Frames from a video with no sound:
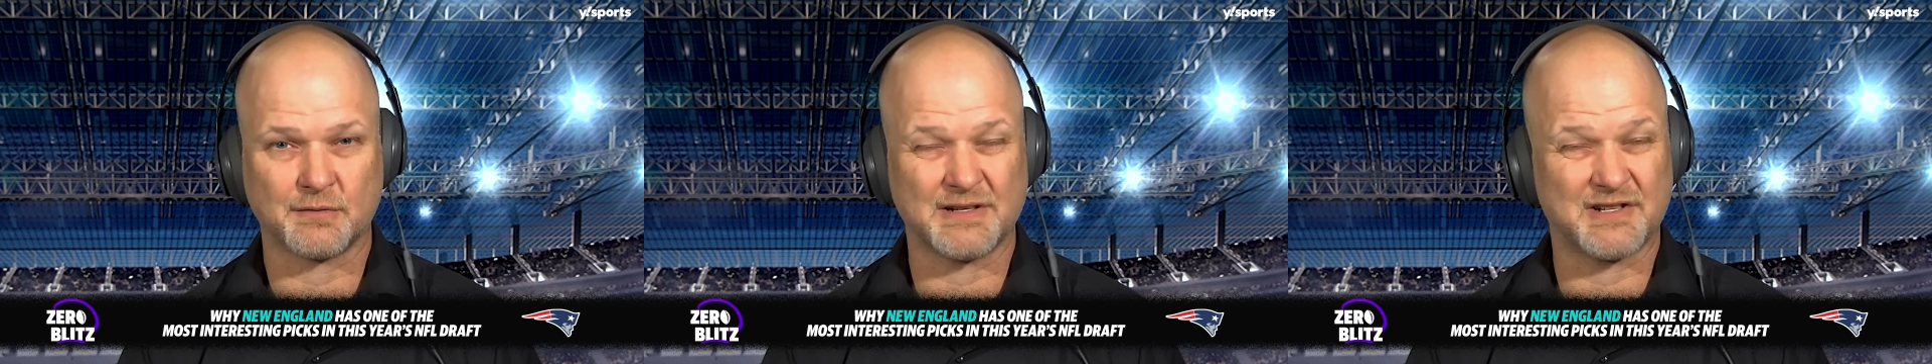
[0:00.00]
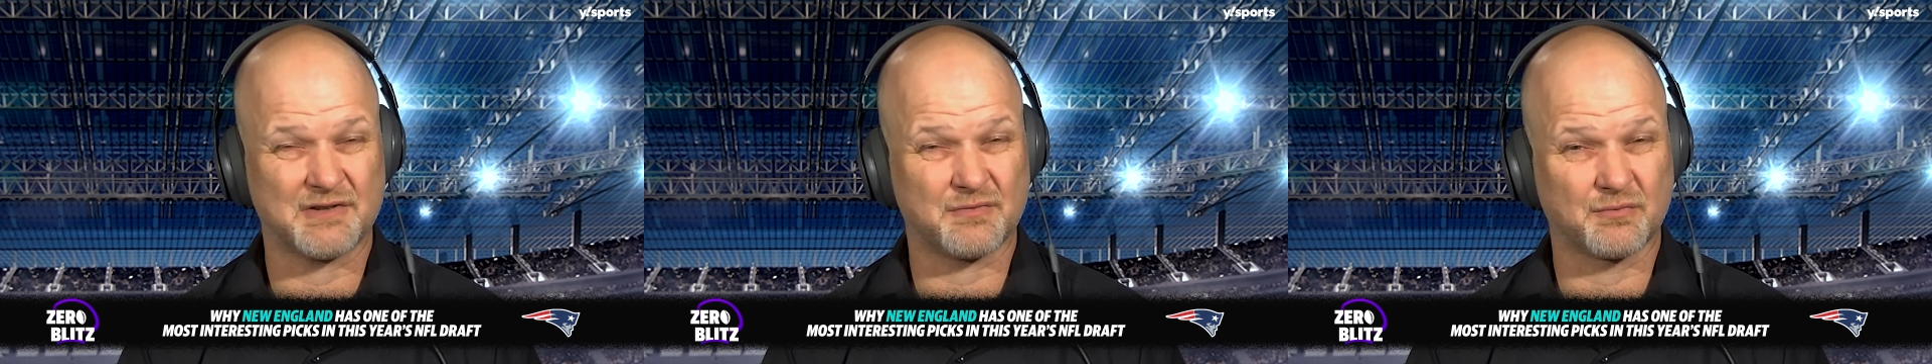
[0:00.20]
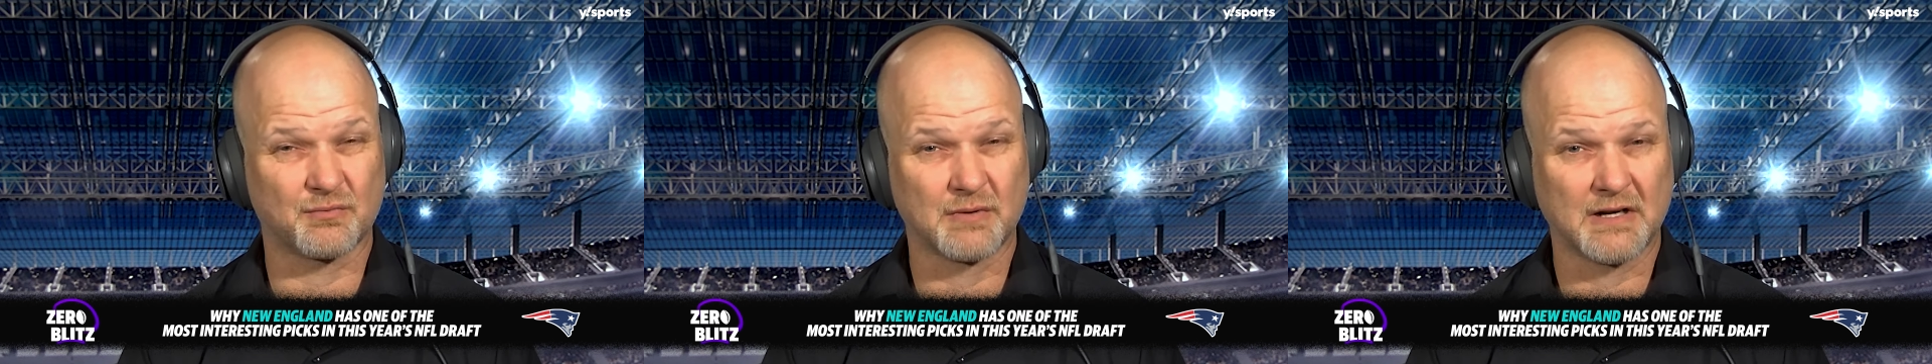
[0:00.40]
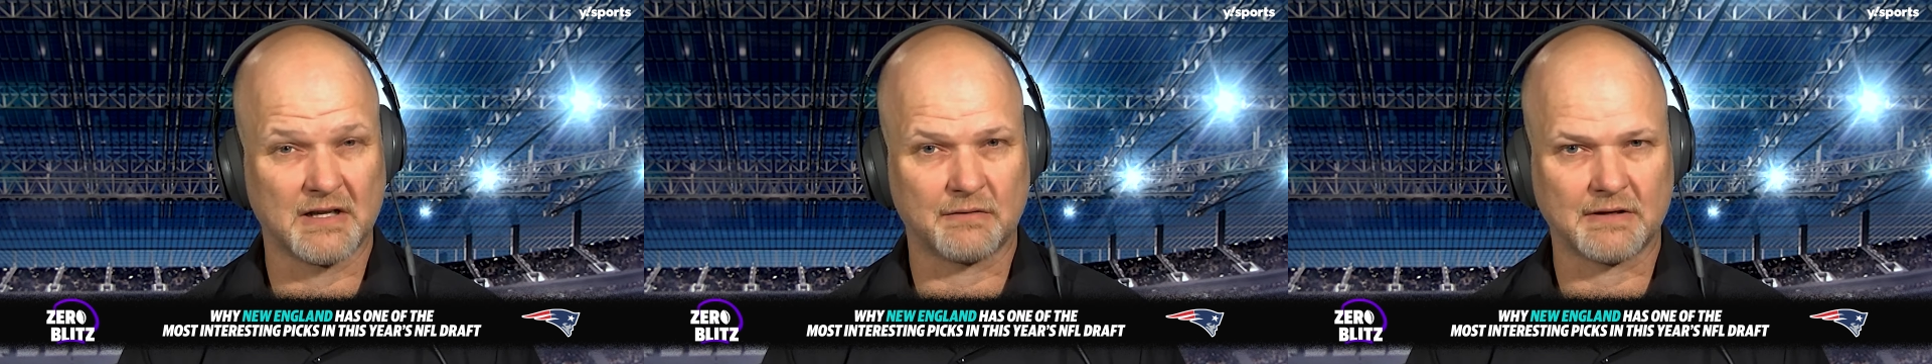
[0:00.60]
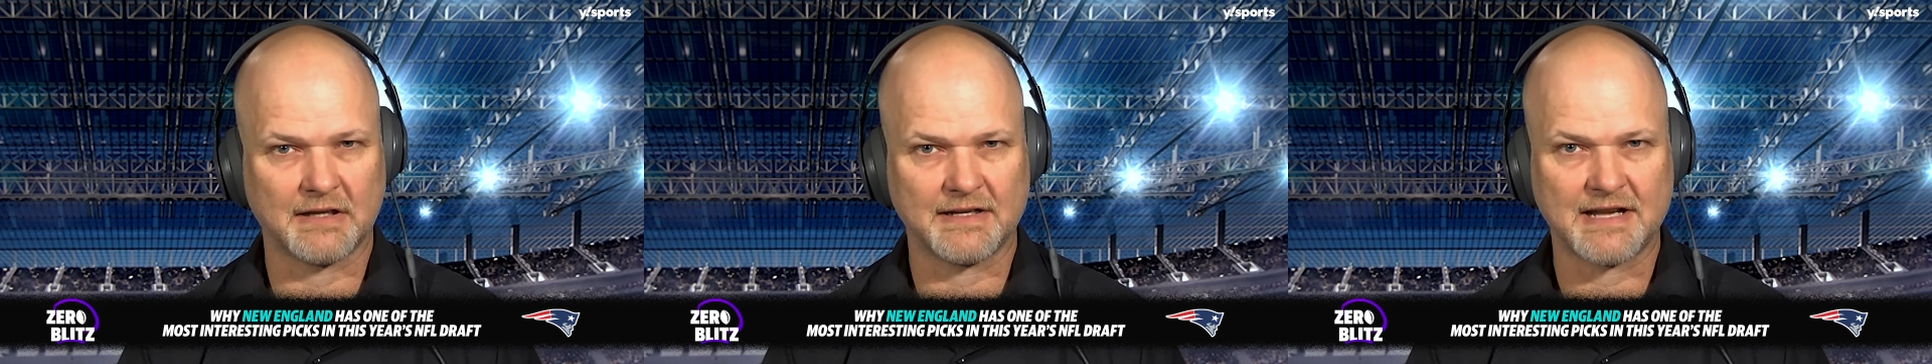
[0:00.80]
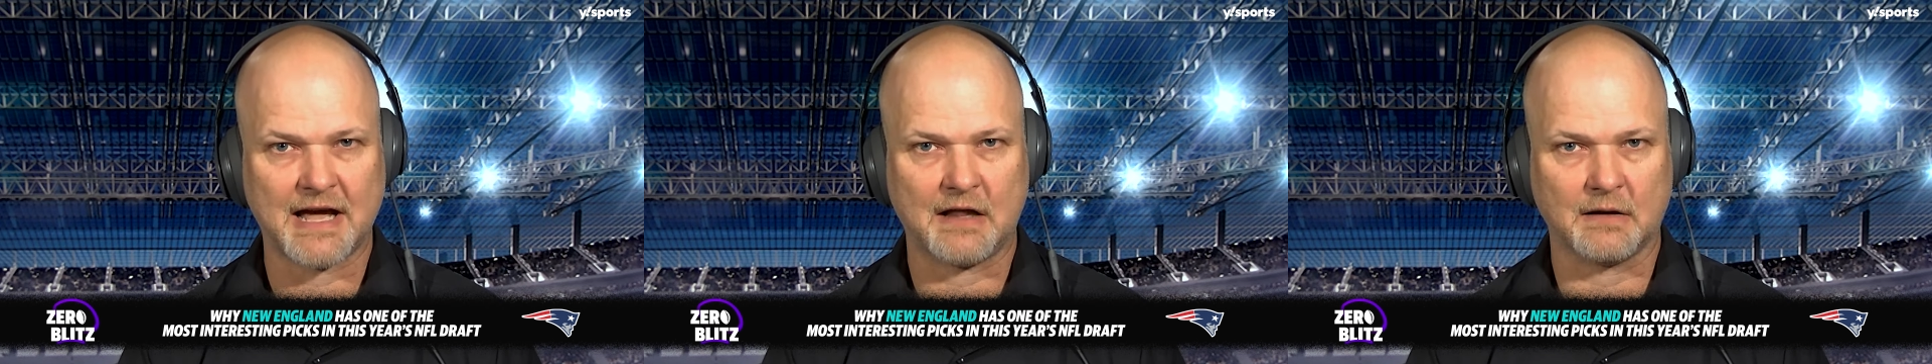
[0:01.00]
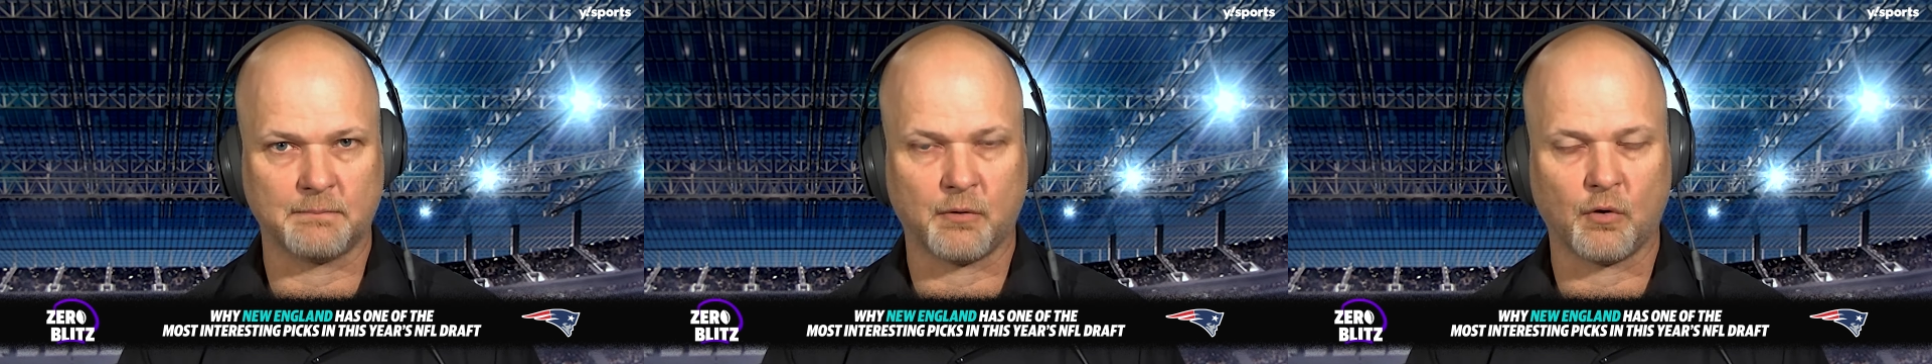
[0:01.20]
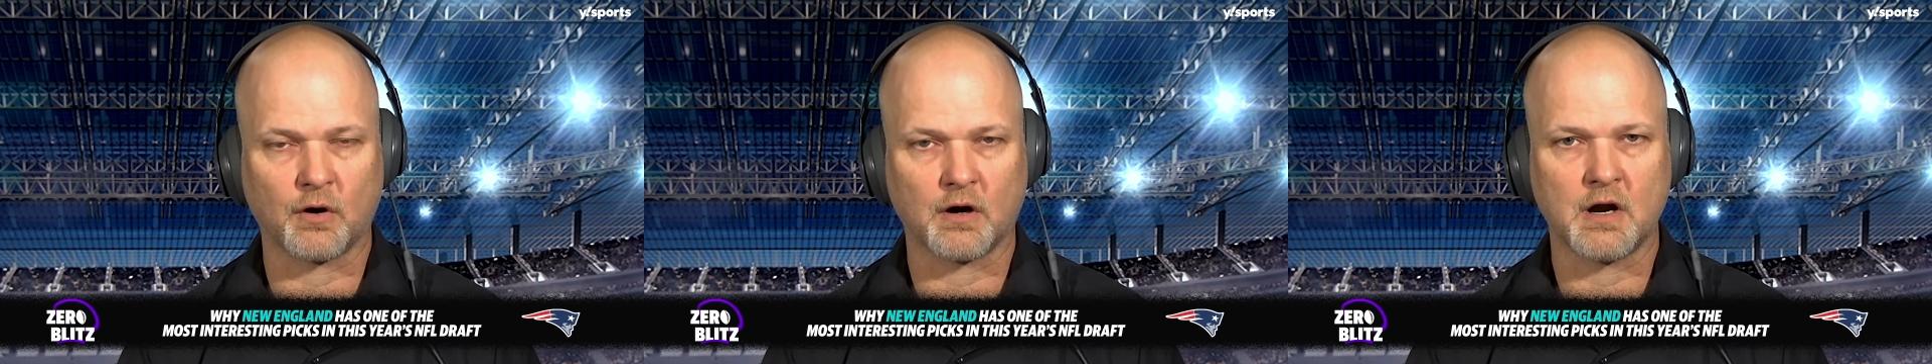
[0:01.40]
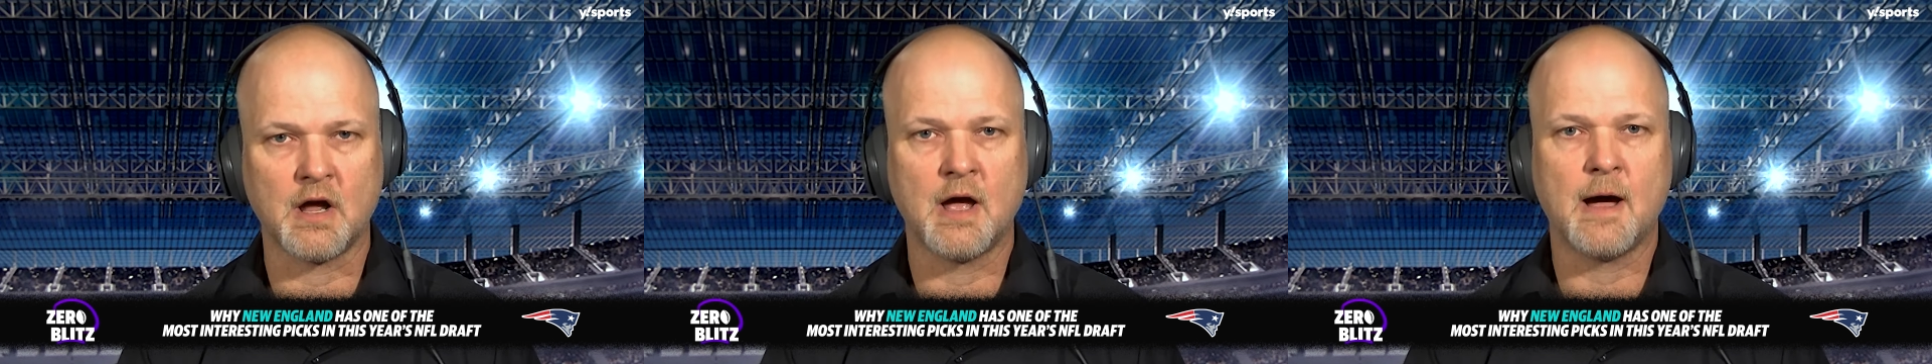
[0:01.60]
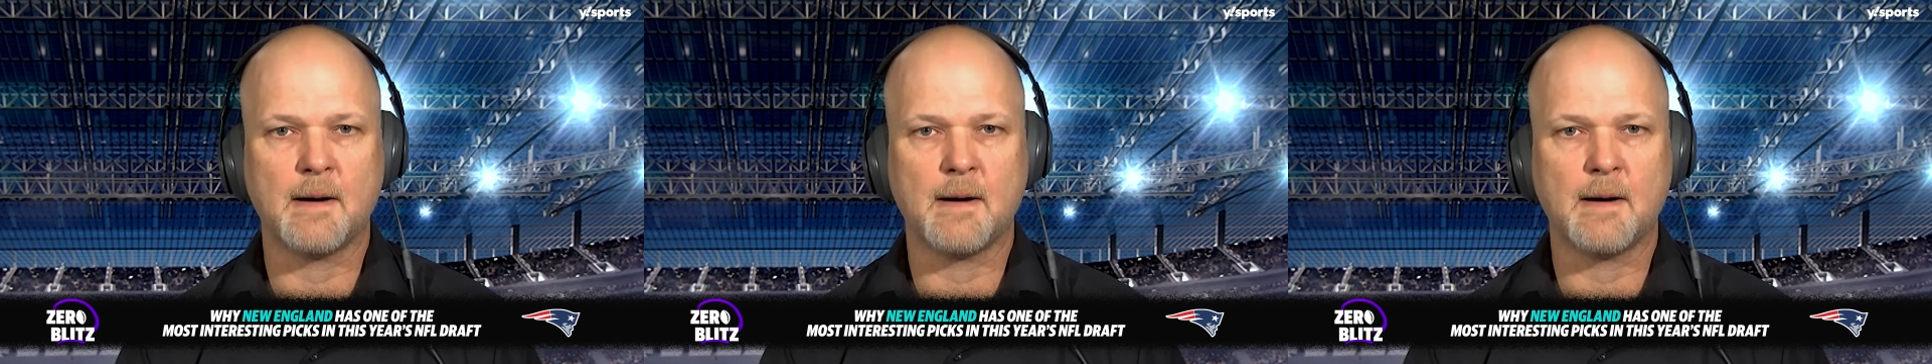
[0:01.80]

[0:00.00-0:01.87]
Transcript: which is really, really talent poor.